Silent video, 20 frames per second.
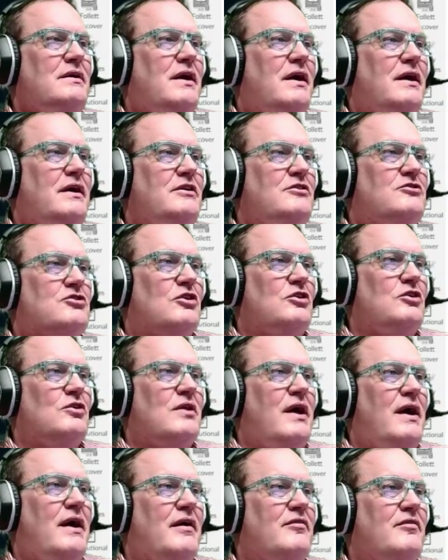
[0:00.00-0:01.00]
and so you'll
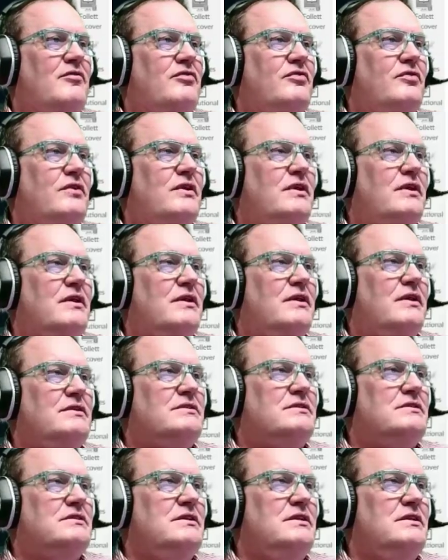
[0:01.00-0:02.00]
have, let's
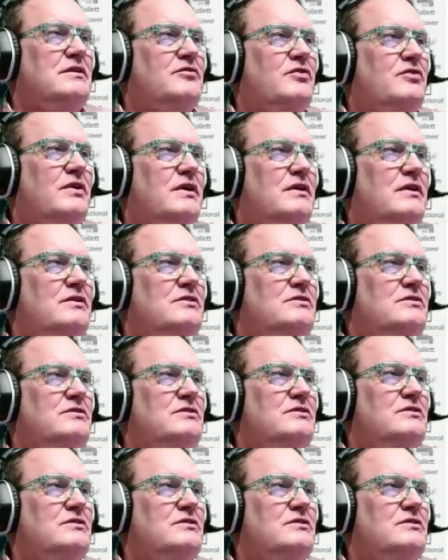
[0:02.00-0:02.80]
see if we can